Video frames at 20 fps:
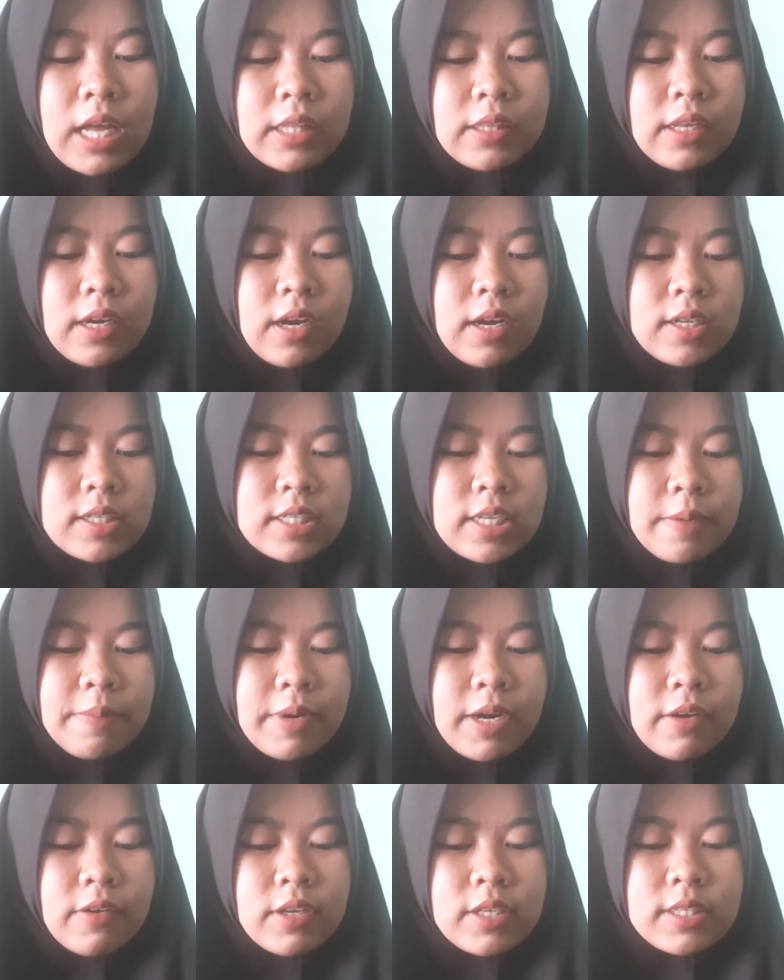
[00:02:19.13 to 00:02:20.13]
The concept
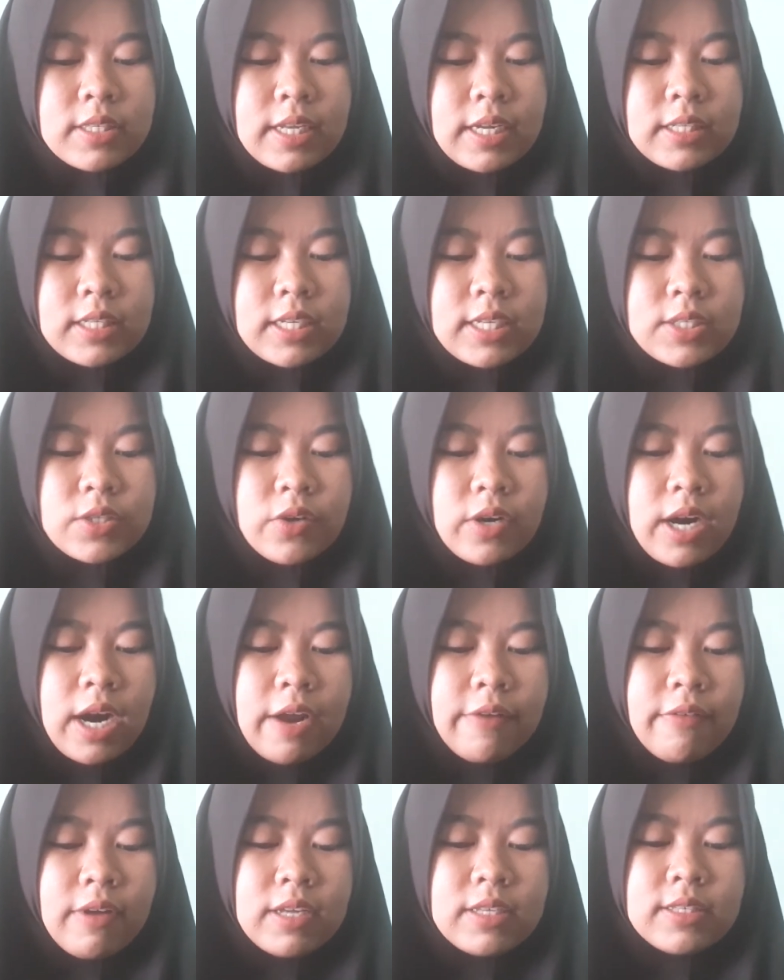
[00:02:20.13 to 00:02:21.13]
requires that the insurer
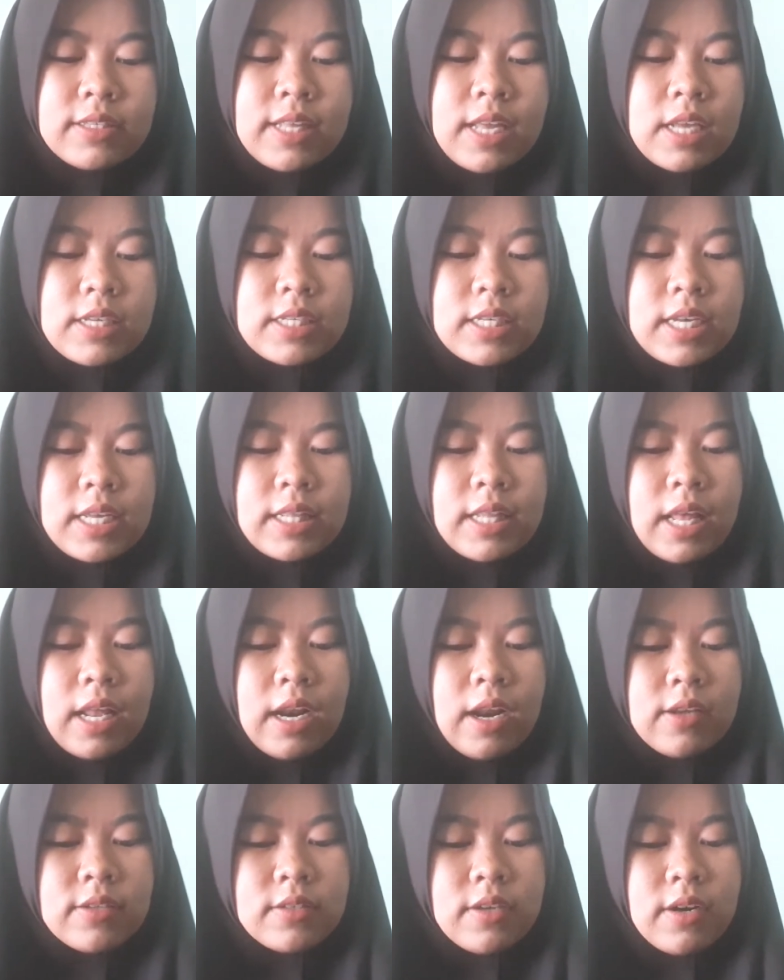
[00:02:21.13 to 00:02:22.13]
have a stake in the
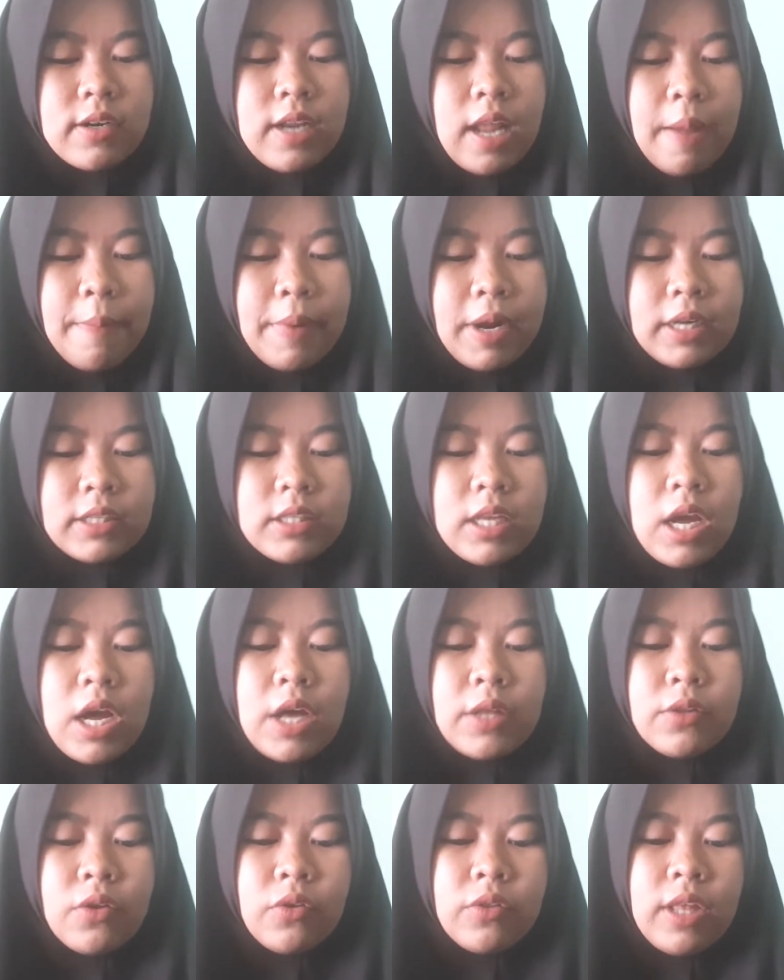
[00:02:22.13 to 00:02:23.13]
loss or damage
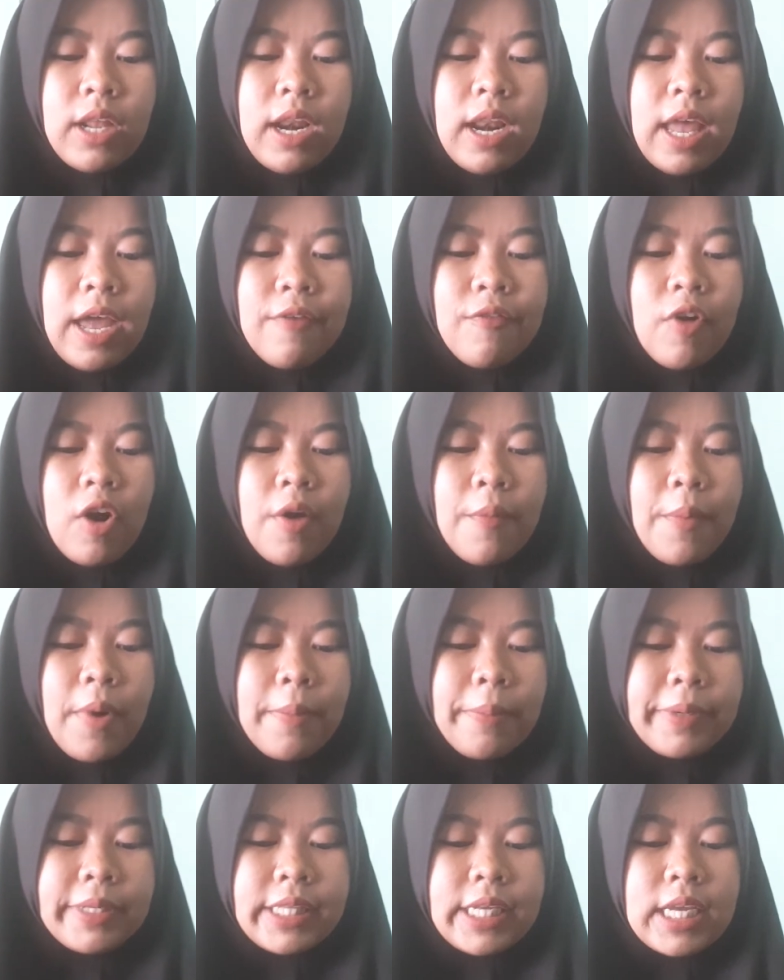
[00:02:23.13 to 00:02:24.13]
to the life or
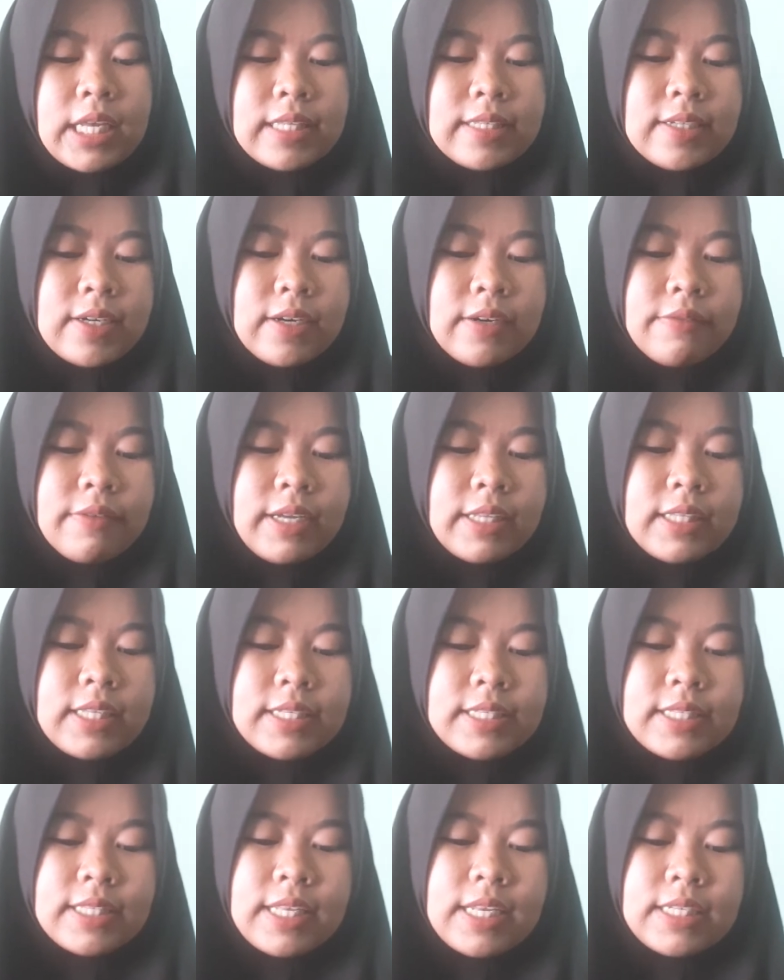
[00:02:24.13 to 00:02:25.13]
property insured, but
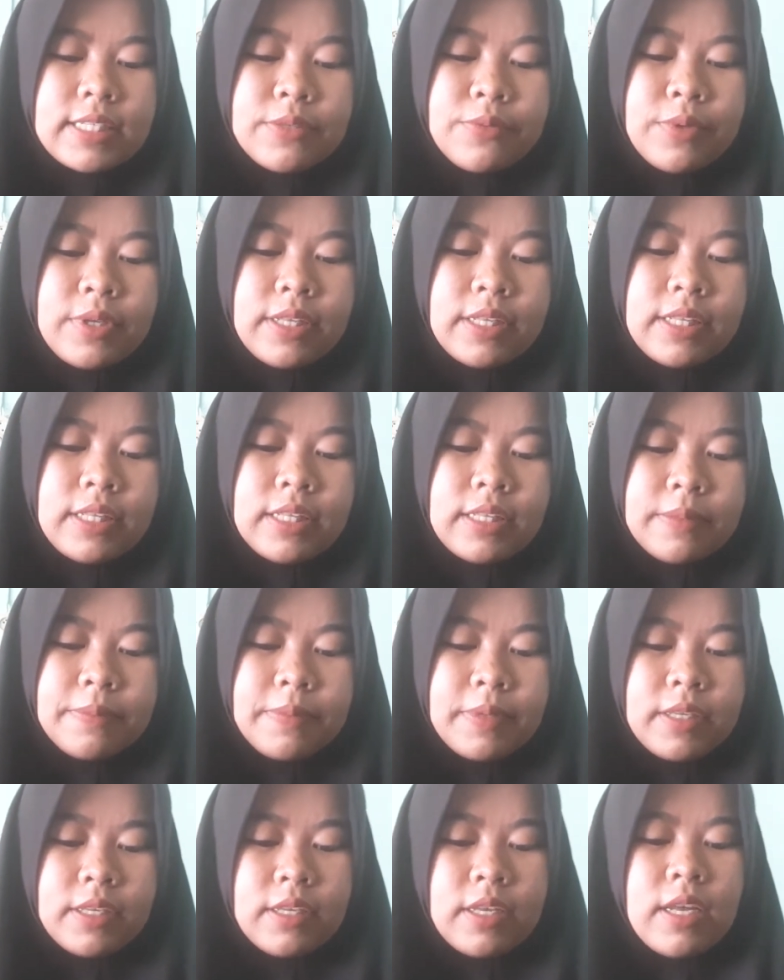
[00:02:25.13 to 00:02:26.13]
the stake will
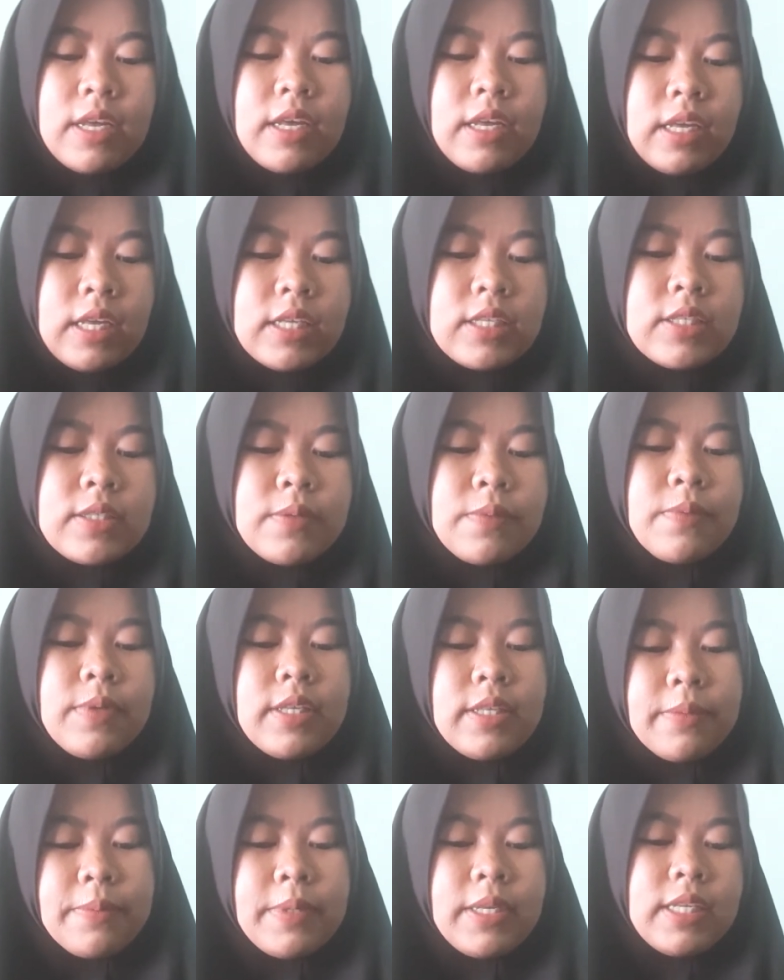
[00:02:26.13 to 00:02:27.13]
be
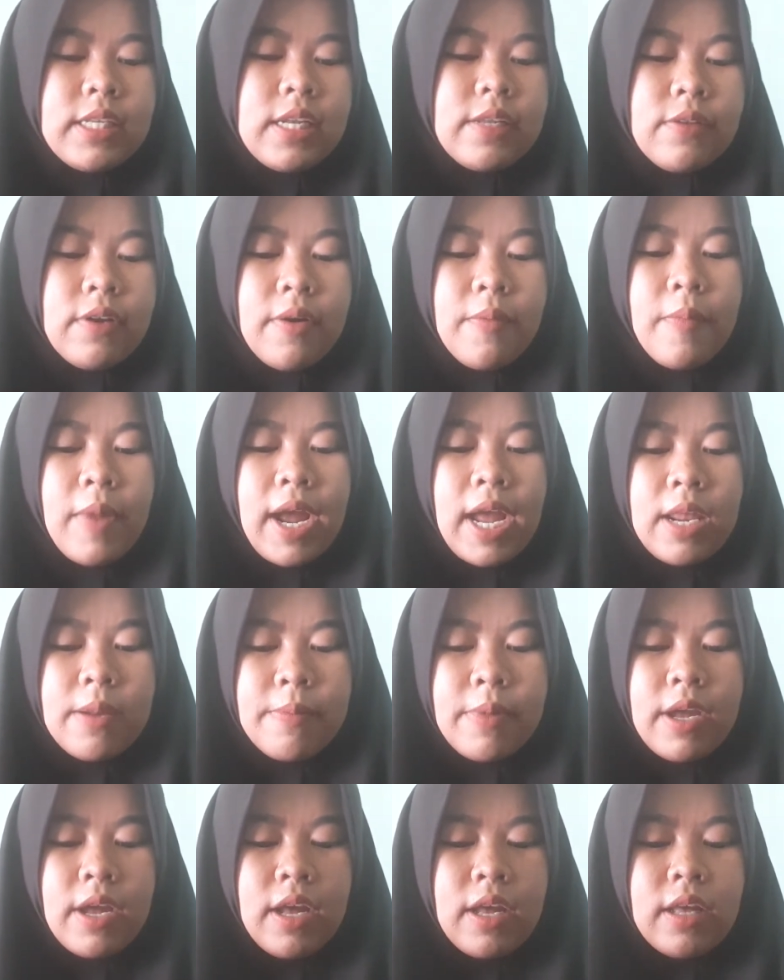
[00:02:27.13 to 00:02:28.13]

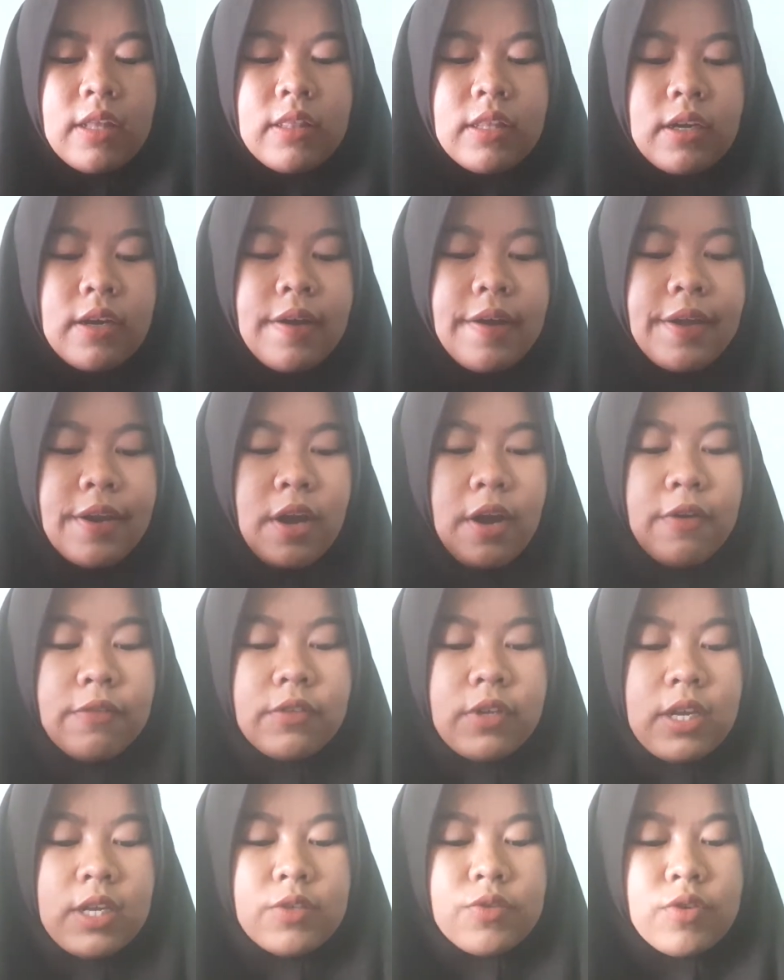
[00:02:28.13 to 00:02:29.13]
determined the kind
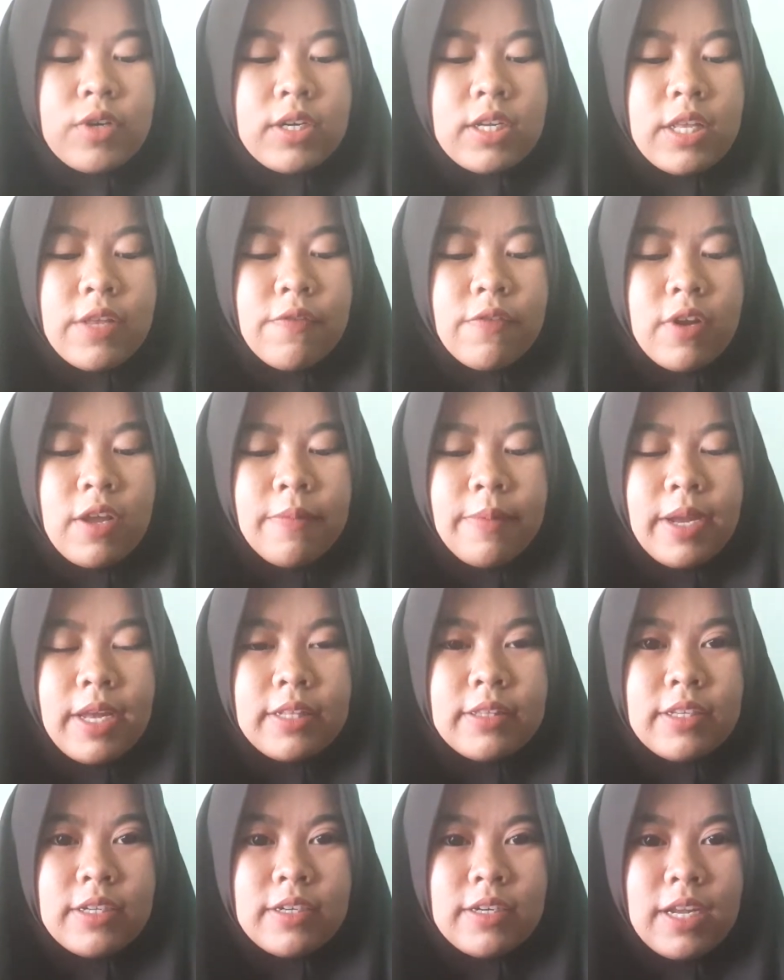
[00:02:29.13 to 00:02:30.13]
of the insurance envelope
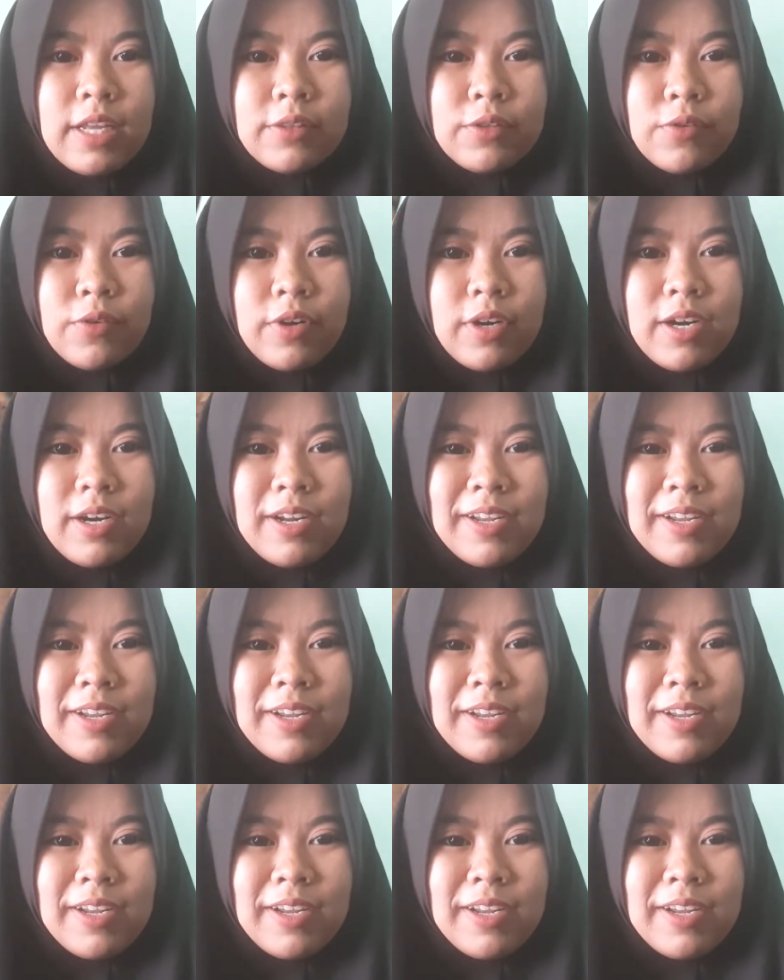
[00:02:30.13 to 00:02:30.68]
and the nature